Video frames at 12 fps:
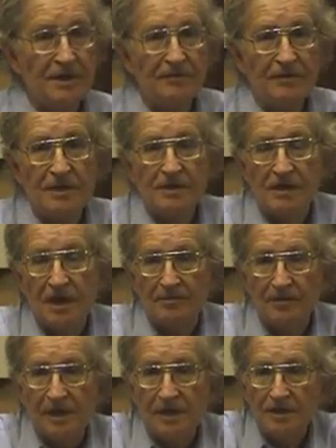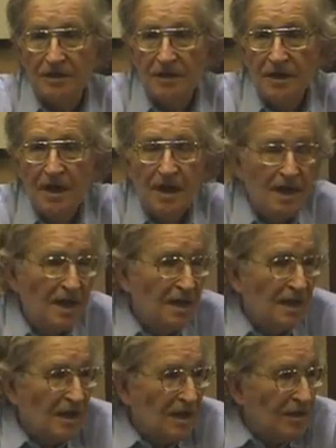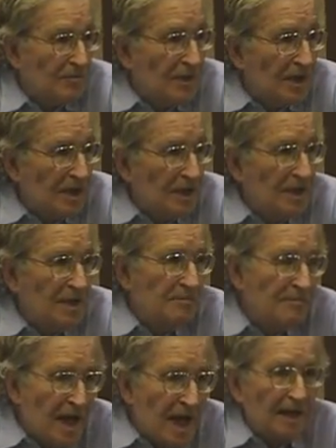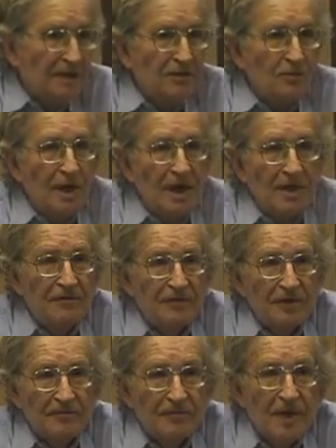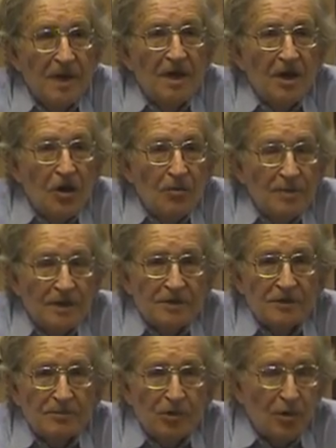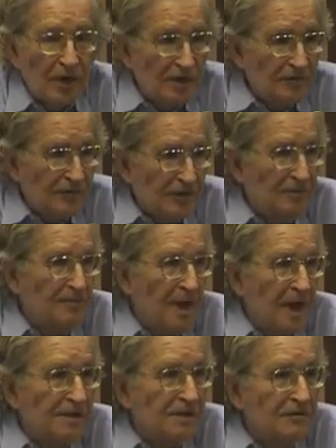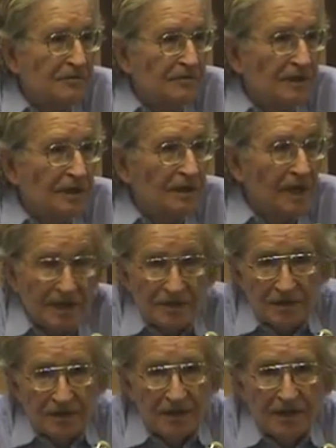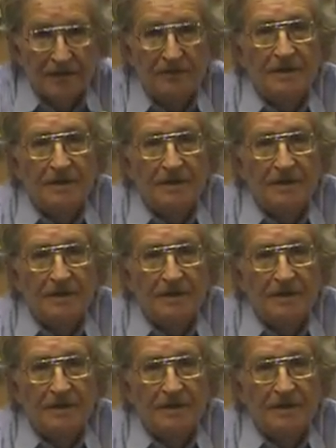but he backed away from open support for massive international terrorism or maybe aggression